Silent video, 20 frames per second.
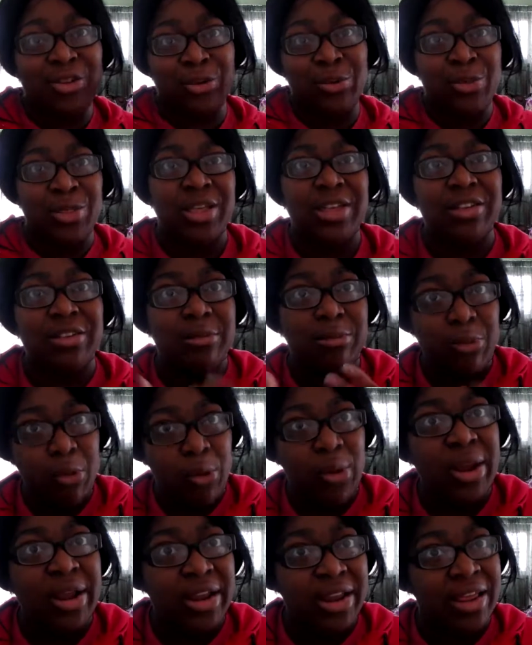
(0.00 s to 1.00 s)
to this
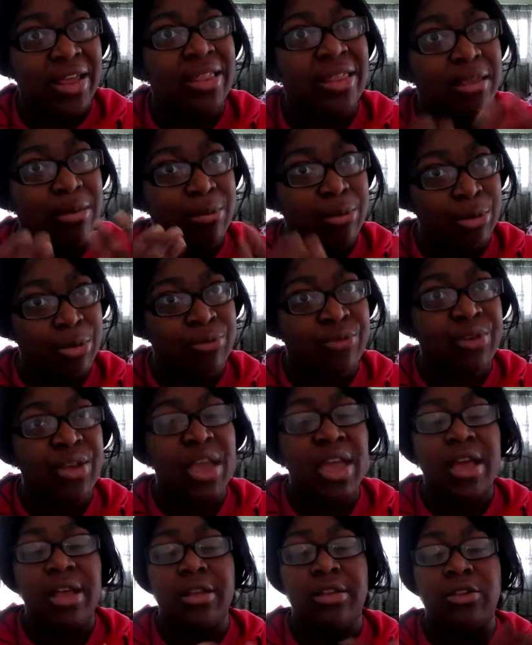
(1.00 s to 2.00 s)
point in the movie,
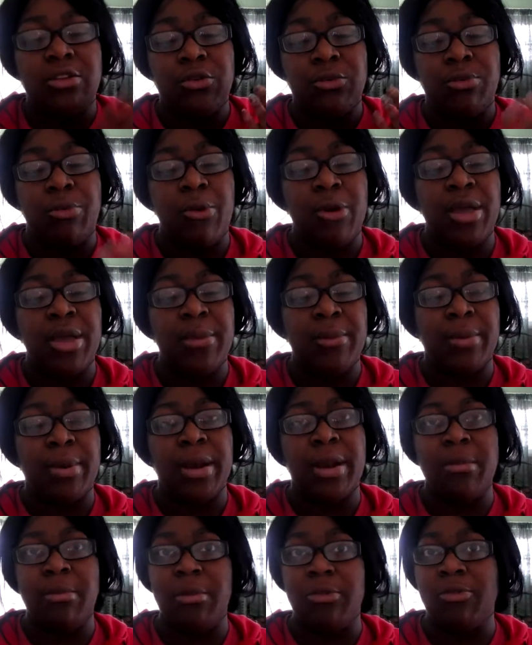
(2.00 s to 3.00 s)
to the point
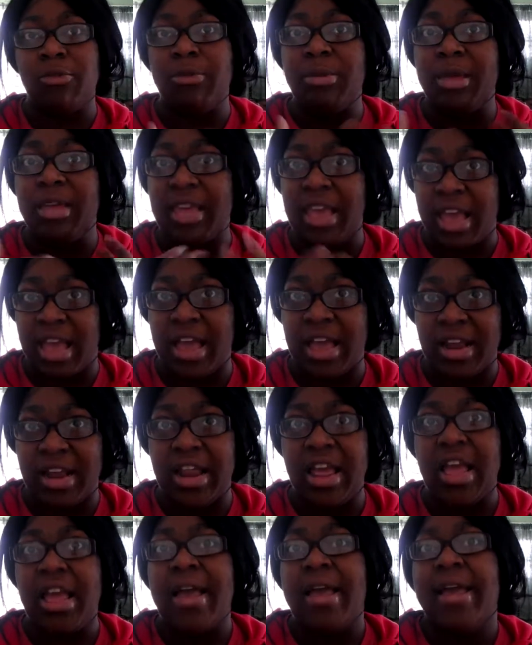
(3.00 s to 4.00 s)
where the movie began.
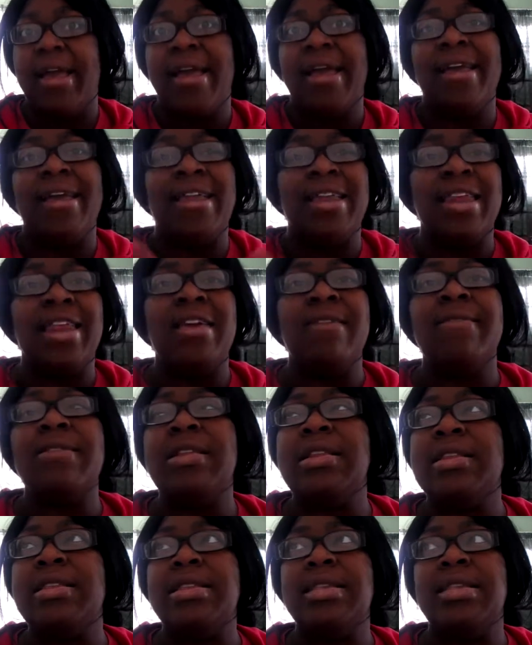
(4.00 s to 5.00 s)
It,
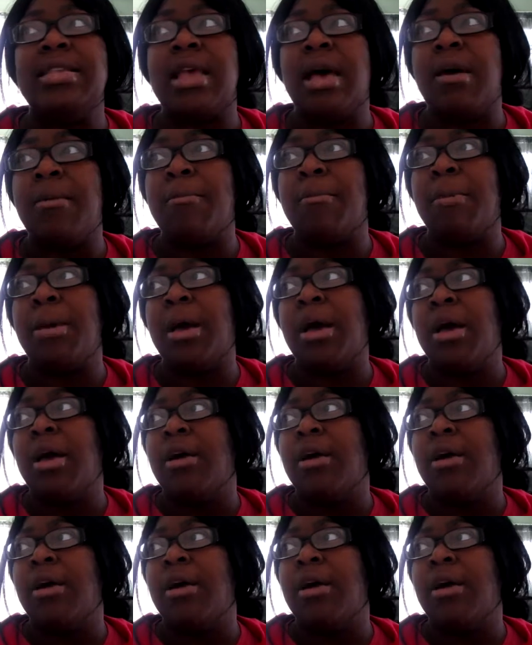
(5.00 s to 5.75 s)
even some